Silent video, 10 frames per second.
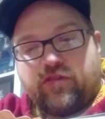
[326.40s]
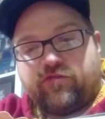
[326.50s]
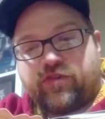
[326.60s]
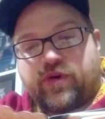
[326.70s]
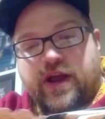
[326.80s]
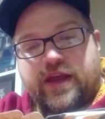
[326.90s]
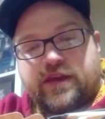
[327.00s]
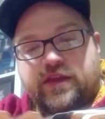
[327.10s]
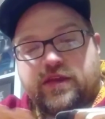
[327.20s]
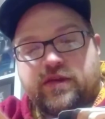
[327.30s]

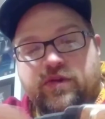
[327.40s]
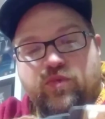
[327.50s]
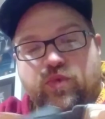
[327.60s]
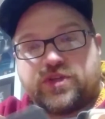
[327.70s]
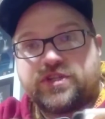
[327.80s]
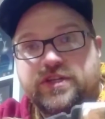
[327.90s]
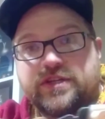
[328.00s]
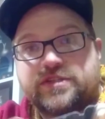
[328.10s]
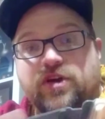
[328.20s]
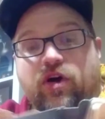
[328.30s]
variety, which
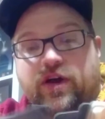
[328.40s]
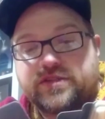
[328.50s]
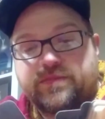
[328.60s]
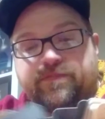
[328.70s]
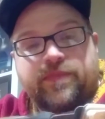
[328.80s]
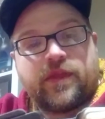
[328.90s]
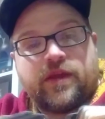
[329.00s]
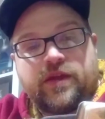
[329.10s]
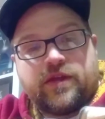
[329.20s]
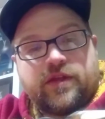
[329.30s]
is awesome.
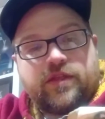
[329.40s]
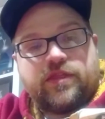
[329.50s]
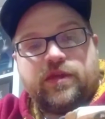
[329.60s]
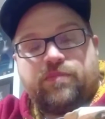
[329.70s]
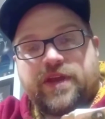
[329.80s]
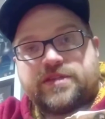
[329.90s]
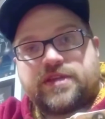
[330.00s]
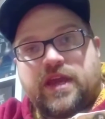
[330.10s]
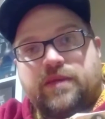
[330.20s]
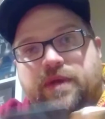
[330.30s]
The base
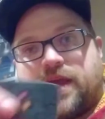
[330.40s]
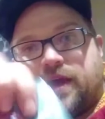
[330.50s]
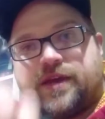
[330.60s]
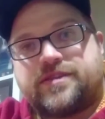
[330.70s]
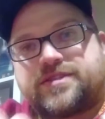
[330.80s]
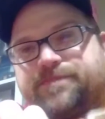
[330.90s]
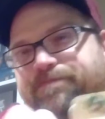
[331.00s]
game has,